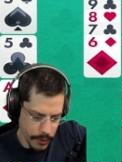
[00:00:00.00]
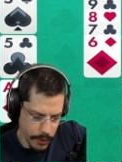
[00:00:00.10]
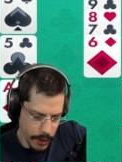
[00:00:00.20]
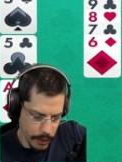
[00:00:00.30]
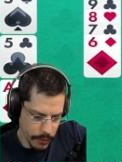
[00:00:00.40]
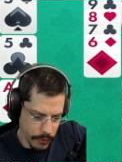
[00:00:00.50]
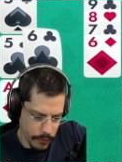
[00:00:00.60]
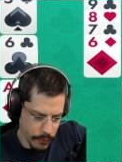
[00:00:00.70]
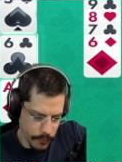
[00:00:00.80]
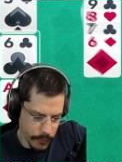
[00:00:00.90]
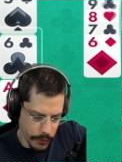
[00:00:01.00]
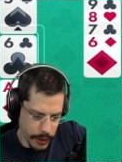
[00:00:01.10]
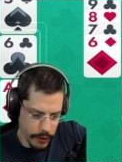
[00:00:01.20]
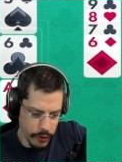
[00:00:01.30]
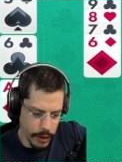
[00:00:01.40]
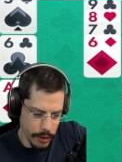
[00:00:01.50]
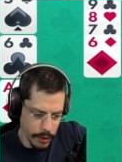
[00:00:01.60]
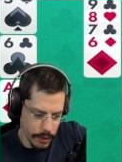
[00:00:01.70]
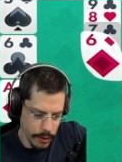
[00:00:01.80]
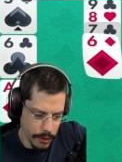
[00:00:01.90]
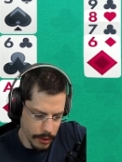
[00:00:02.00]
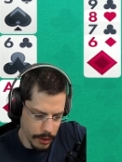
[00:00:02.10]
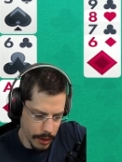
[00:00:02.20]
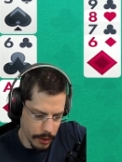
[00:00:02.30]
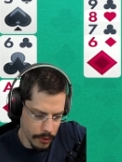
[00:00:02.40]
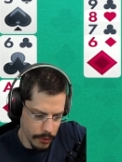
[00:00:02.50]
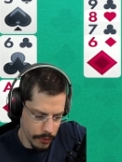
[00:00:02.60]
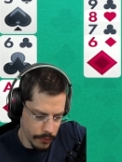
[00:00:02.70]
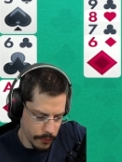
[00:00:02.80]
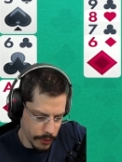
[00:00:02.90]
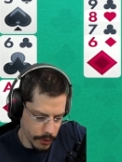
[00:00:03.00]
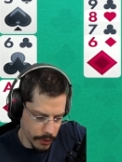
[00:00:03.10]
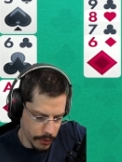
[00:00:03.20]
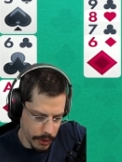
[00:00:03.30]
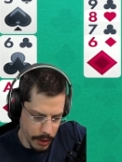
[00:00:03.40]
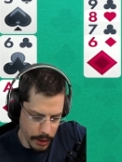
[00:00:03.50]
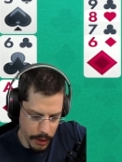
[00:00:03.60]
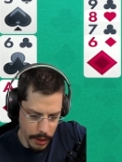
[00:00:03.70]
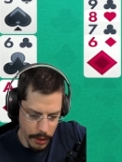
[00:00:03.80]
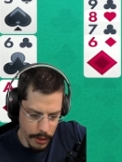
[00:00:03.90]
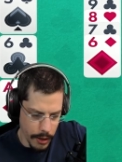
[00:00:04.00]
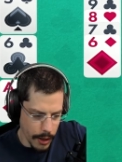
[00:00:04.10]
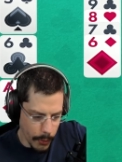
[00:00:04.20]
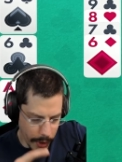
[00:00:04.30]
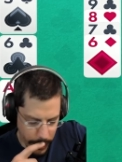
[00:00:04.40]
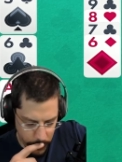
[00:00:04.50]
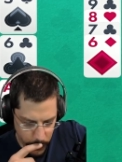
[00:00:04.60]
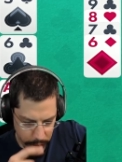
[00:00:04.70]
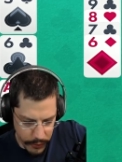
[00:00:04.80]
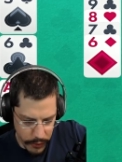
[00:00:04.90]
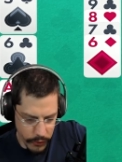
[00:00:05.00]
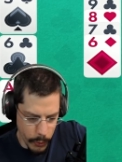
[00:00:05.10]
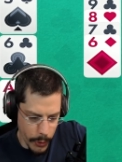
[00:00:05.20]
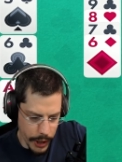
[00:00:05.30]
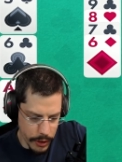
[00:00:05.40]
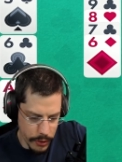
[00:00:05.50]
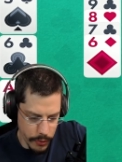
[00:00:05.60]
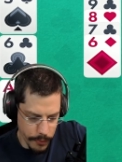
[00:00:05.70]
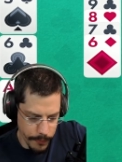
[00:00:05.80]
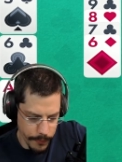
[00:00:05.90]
That could work, actually. That could work. No, it can't. Where is the square 2?